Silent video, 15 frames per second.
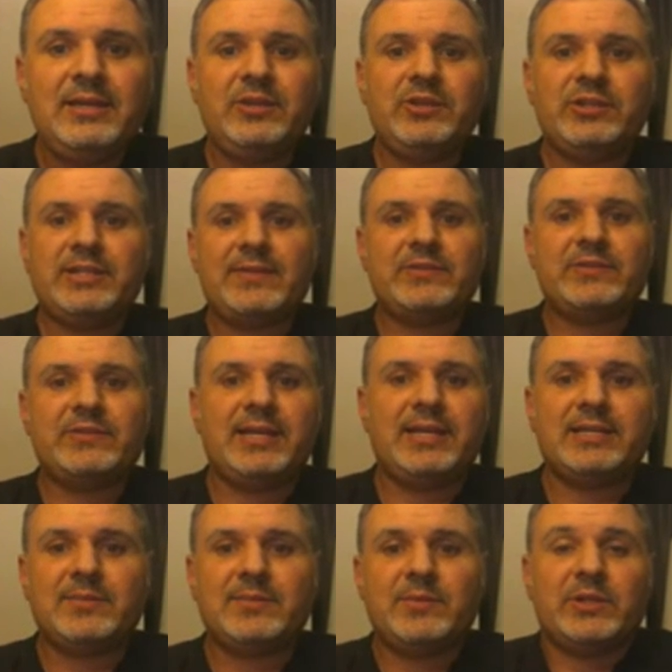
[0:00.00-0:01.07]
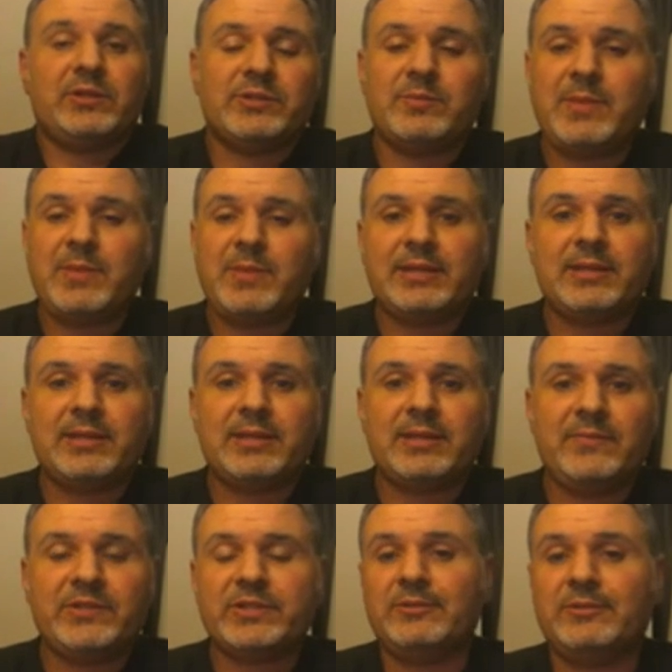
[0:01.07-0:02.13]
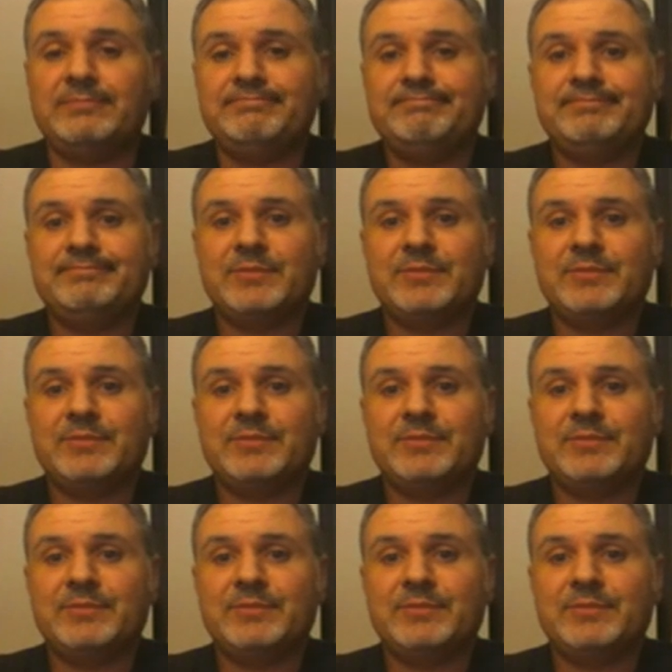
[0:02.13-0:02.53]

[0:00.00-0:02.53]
You just have to take some of the clues and make them physical.